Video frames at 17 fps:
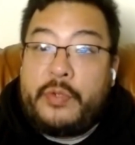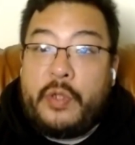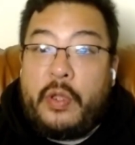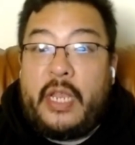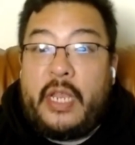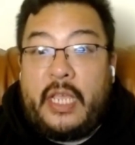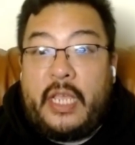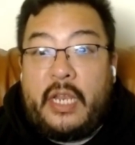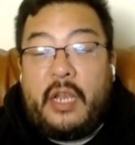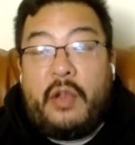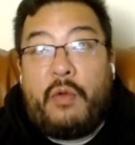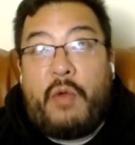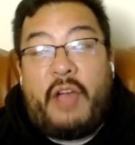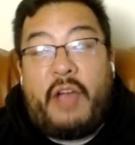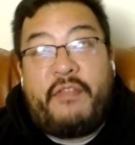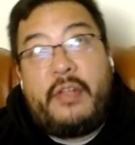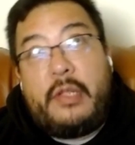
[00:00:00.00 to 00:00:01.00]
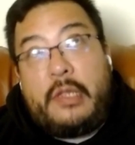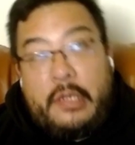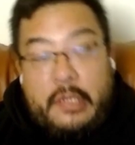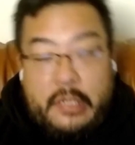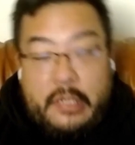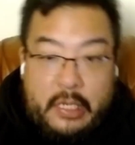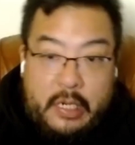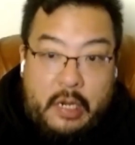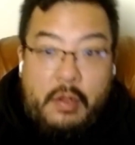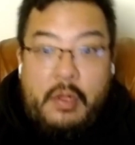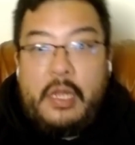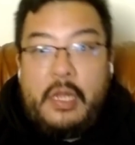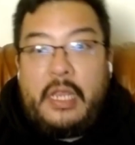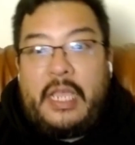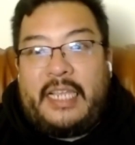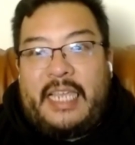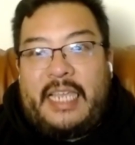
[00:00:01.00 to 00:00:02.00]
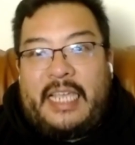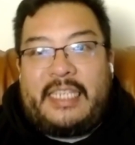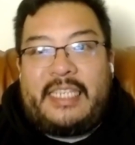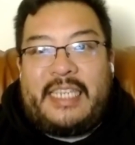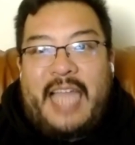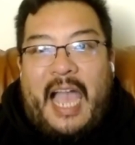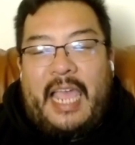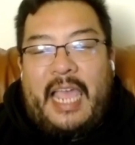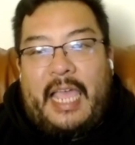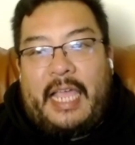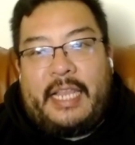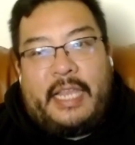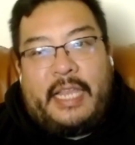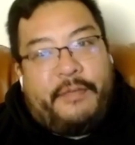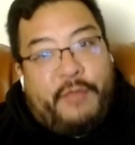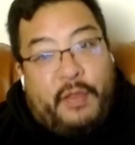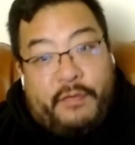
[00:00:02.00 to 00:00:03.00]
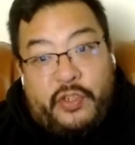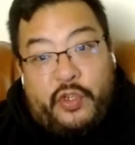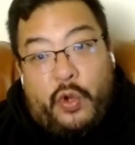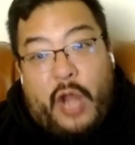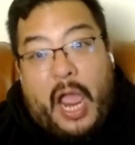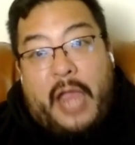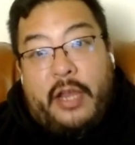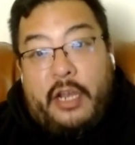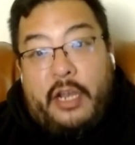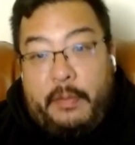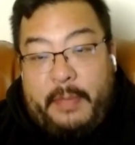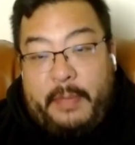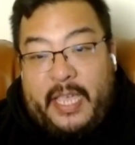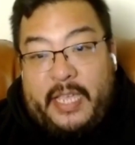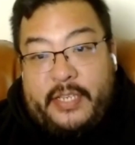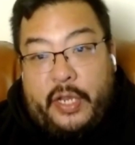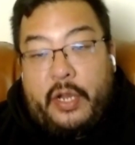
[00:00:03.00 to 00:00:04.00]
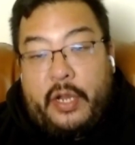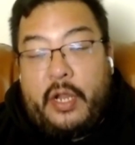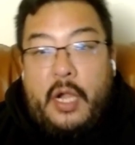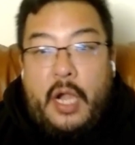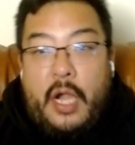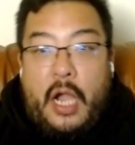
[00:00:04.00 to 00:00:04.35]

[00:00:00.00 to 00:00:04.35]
So hitting it in the rough, you know, it's not, if you have a short iron, it'll be easier.